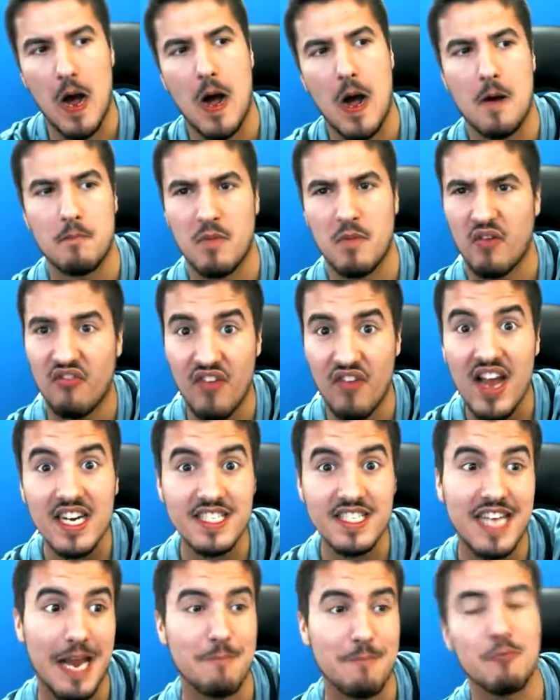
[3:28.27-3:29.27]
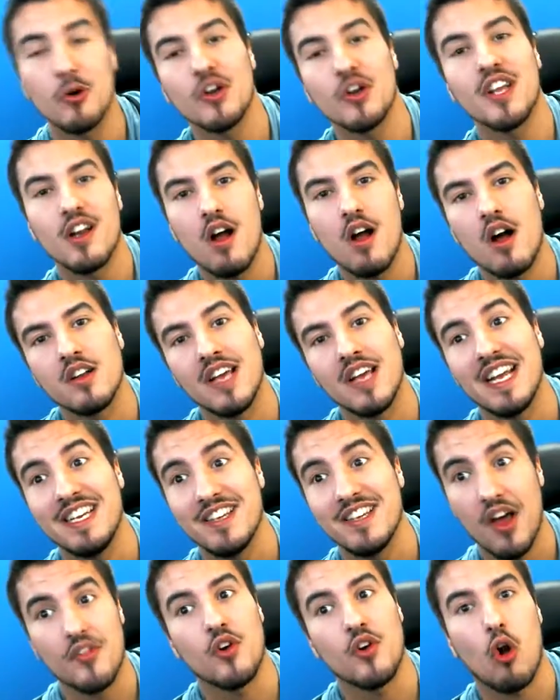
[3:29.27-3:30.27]
um, effect and putting it on
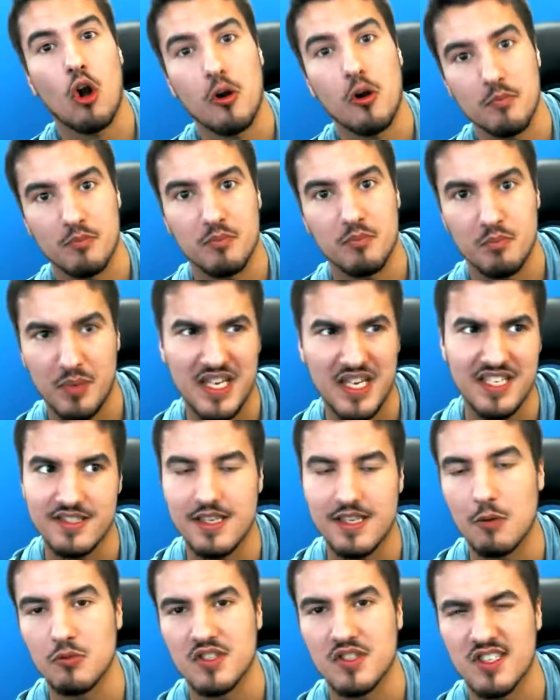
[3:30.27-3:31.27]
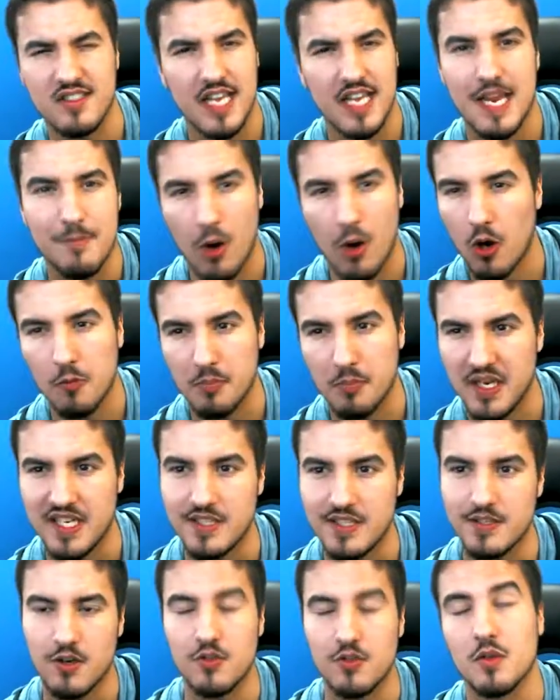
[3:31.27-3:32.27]
another arm piece that was the same arm
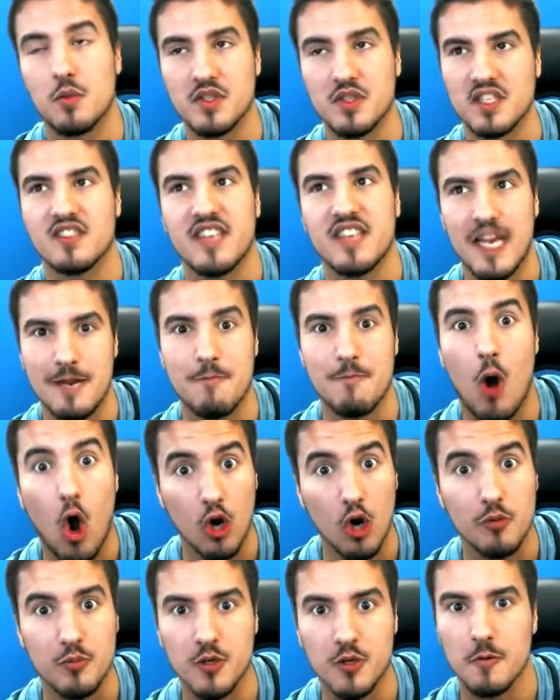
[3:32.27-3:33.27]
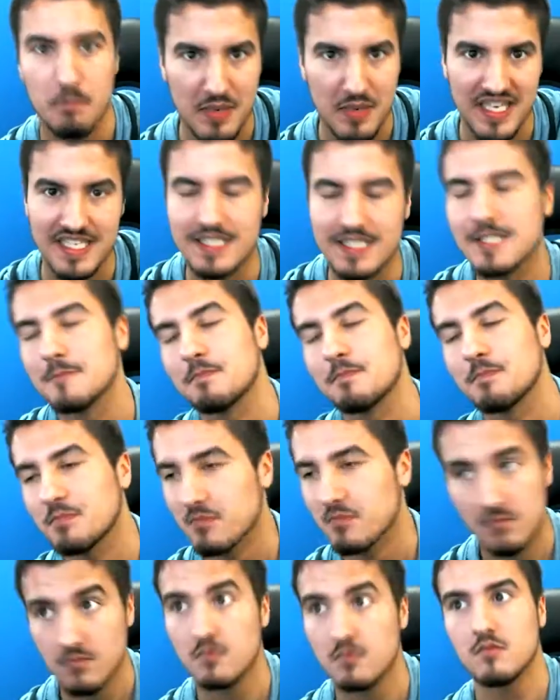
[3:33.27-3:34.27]
piece or that was the same armor piece.
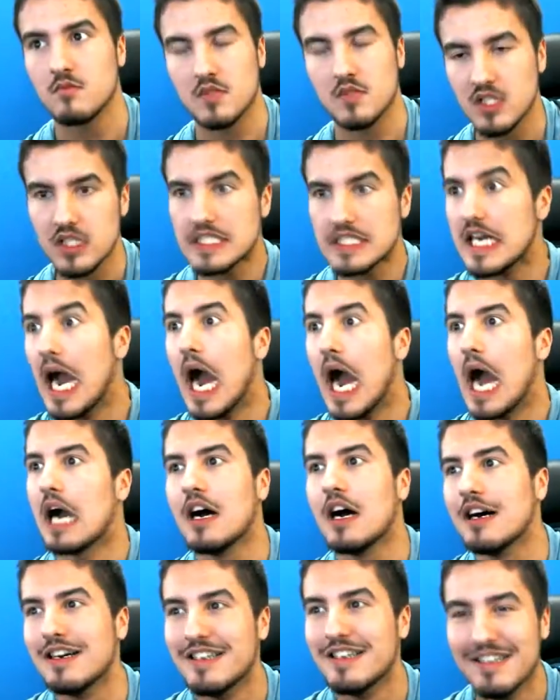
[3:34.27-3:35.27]
Ah,